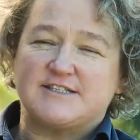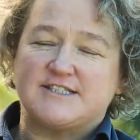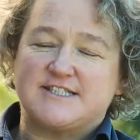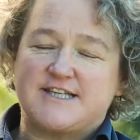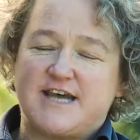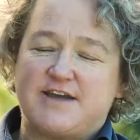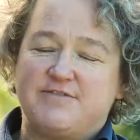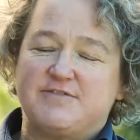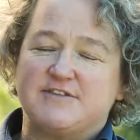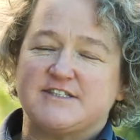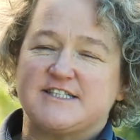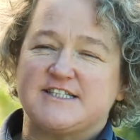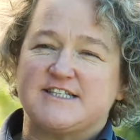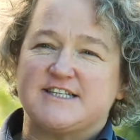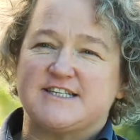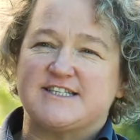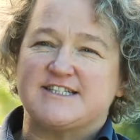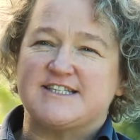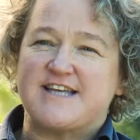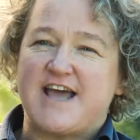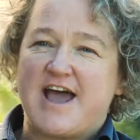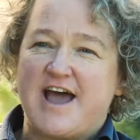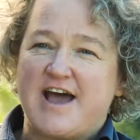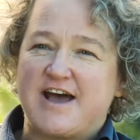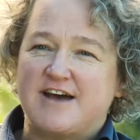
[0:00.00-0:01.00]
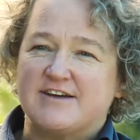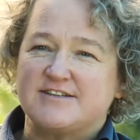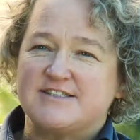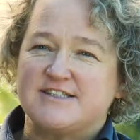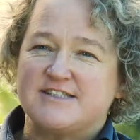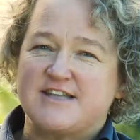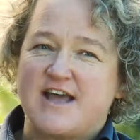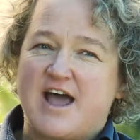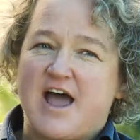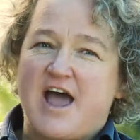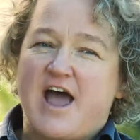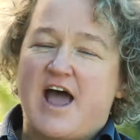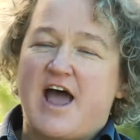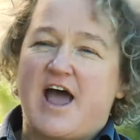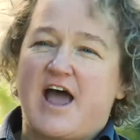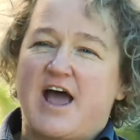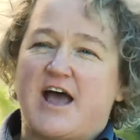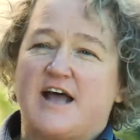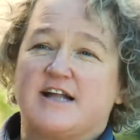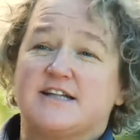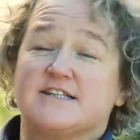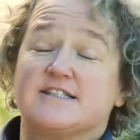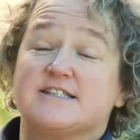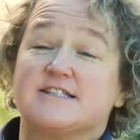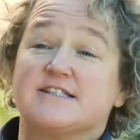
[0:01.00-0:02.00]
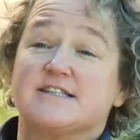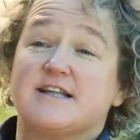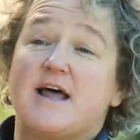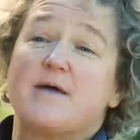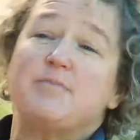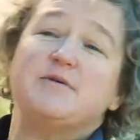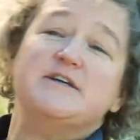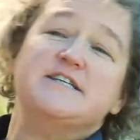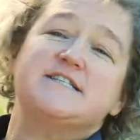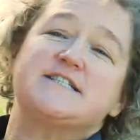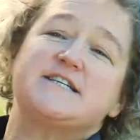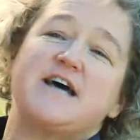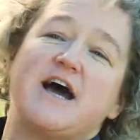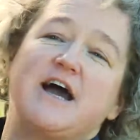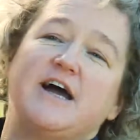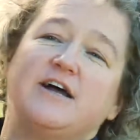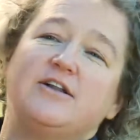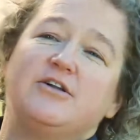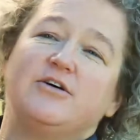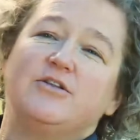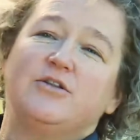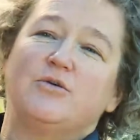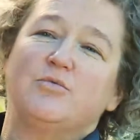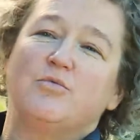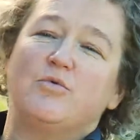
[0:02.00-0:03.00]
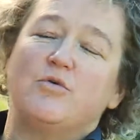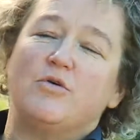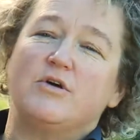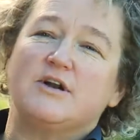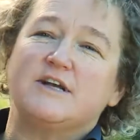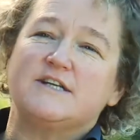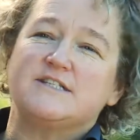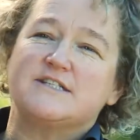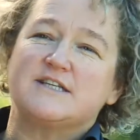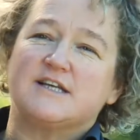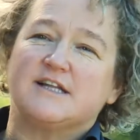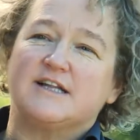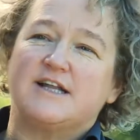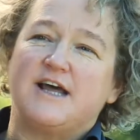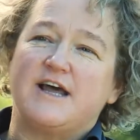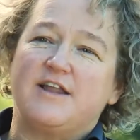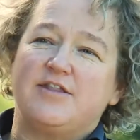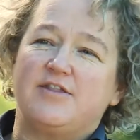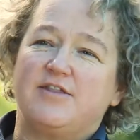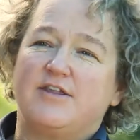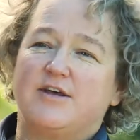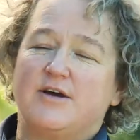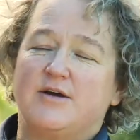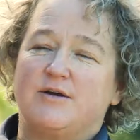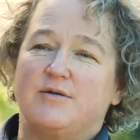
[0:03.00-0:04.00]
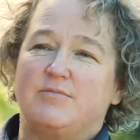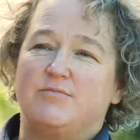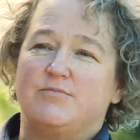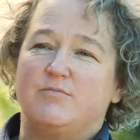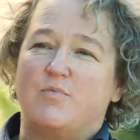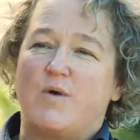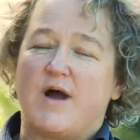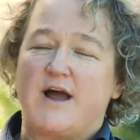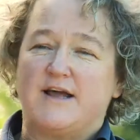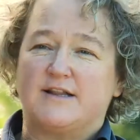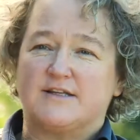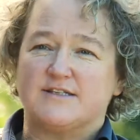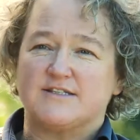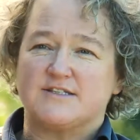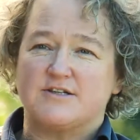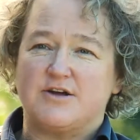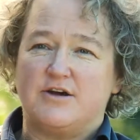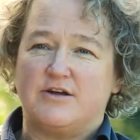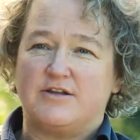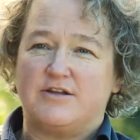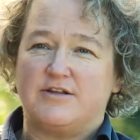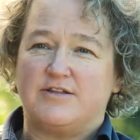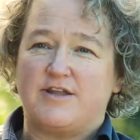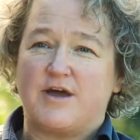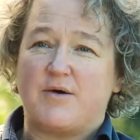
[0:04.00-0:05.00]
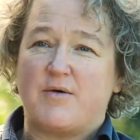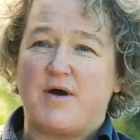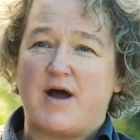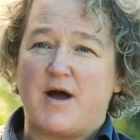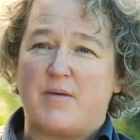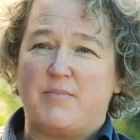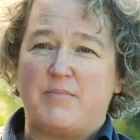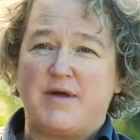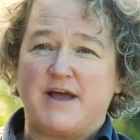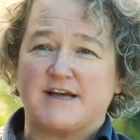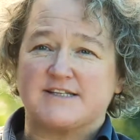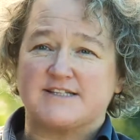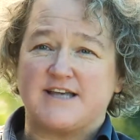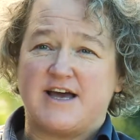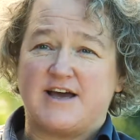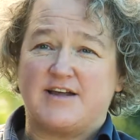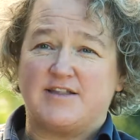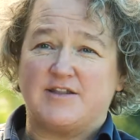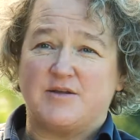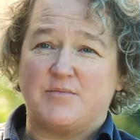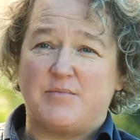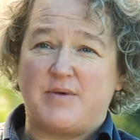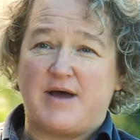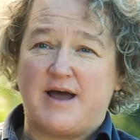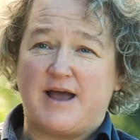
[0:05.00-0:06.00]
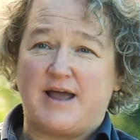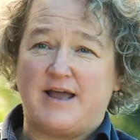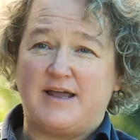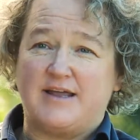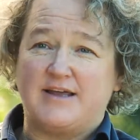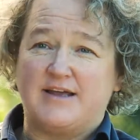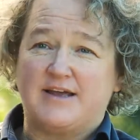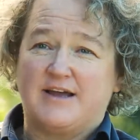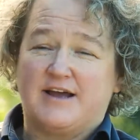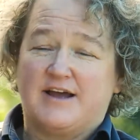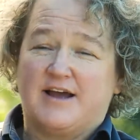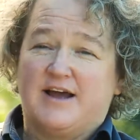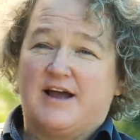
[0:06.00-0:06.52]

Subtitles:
Davidson's house and slap his tail on the water to let the whalers know that there were humpbacks out in the bay.